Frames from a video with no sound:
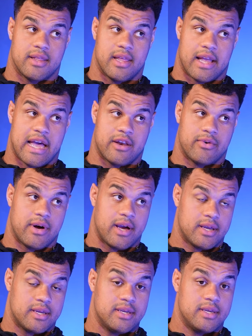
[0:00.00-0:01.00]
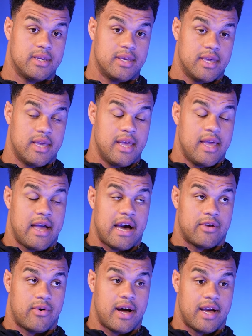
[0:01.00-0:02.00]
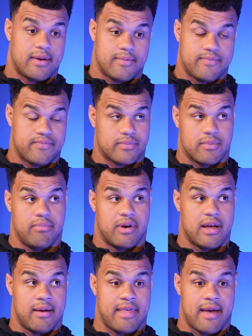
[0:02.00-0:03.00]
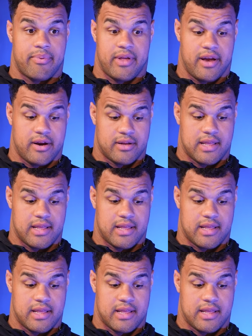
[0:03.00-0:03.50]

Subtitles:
Like, how do I become that player?